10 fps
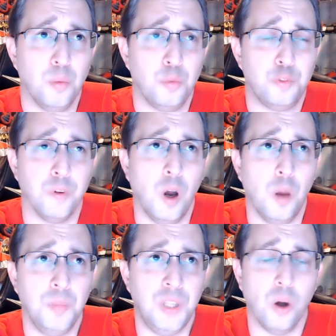
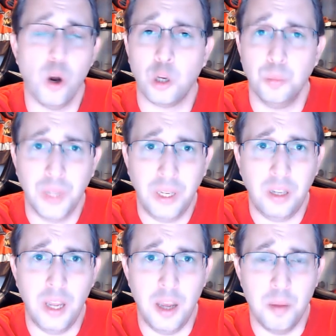from the Arkham Knight
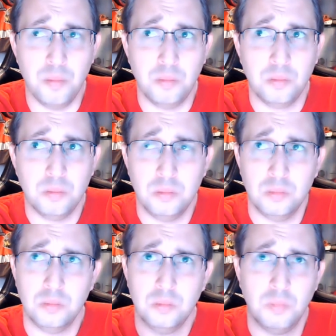game
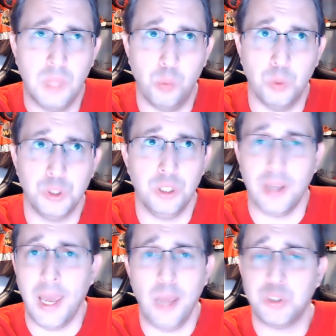that was in
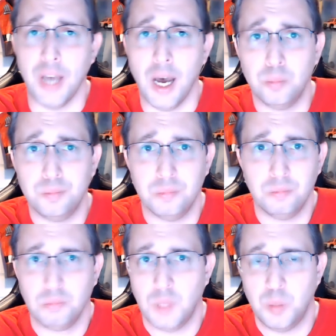GameStop.
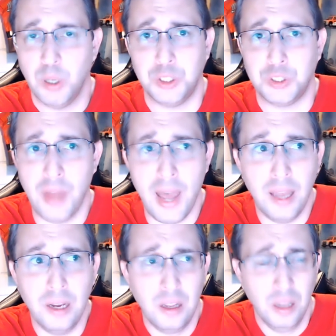I purchased
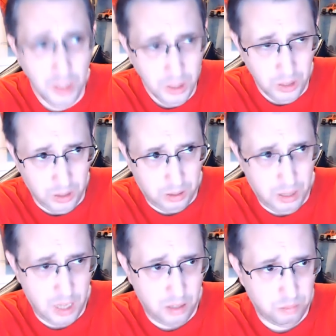that,
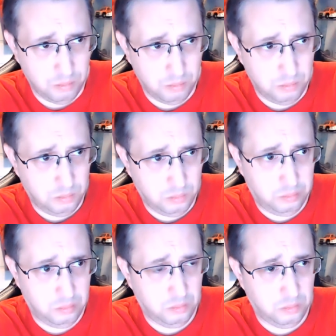and
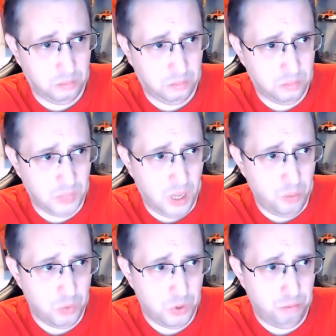it
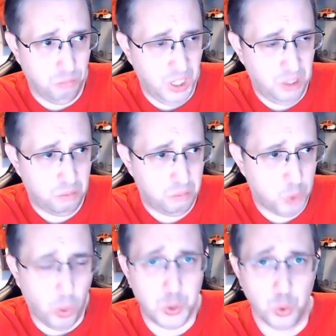like
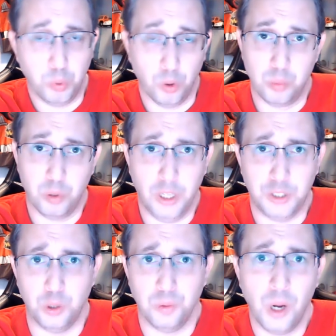quadrupled in
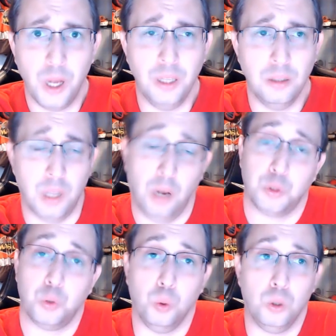price overnight. So that was
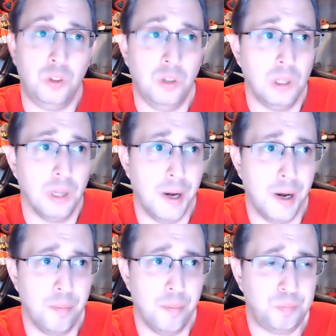cool.
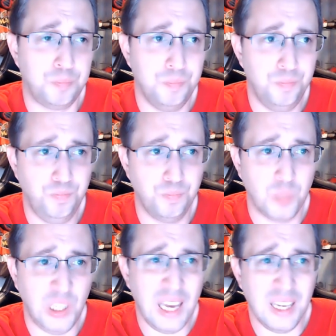
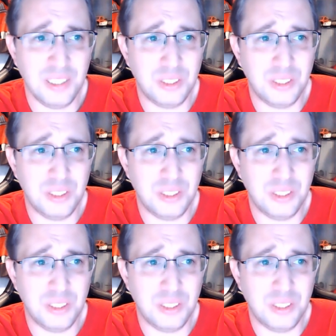But yeah,